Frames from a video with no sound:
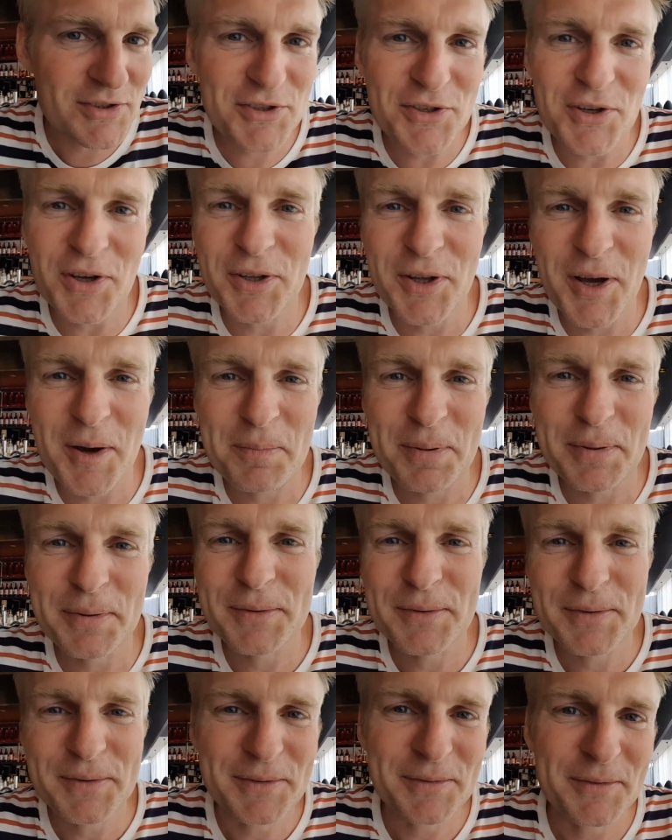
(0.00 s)
shut up,
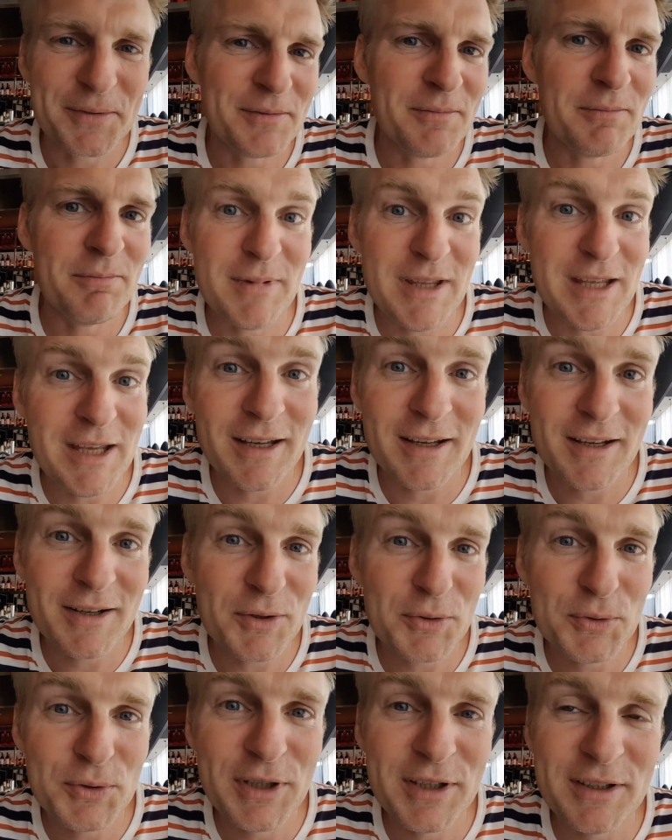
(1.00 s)
me
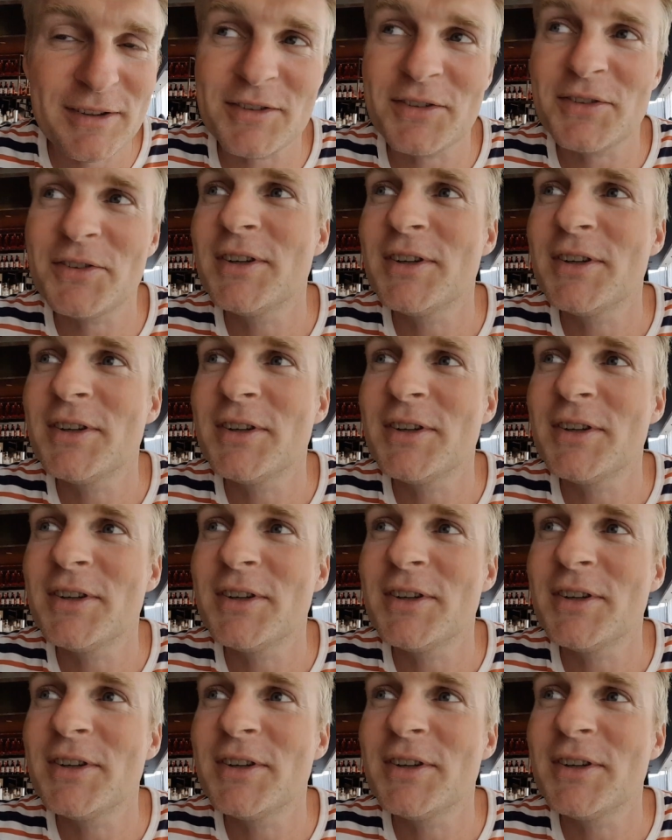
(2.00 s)
included.